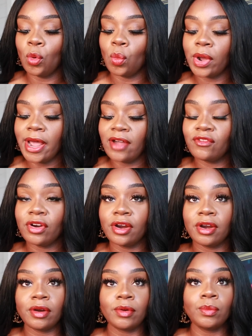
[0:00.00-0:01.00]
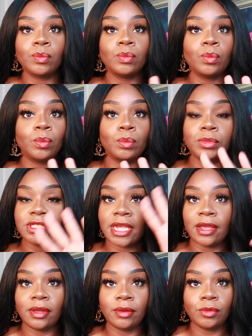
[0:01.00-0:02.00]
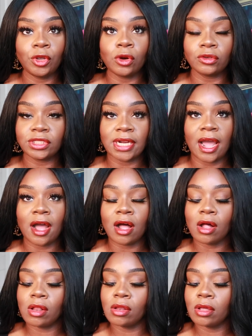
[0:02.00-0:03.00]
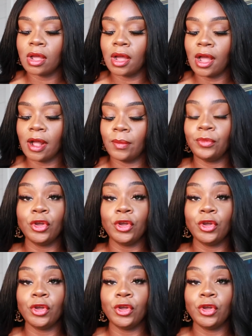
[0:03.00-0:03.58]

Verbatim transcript: whatever say you know style um,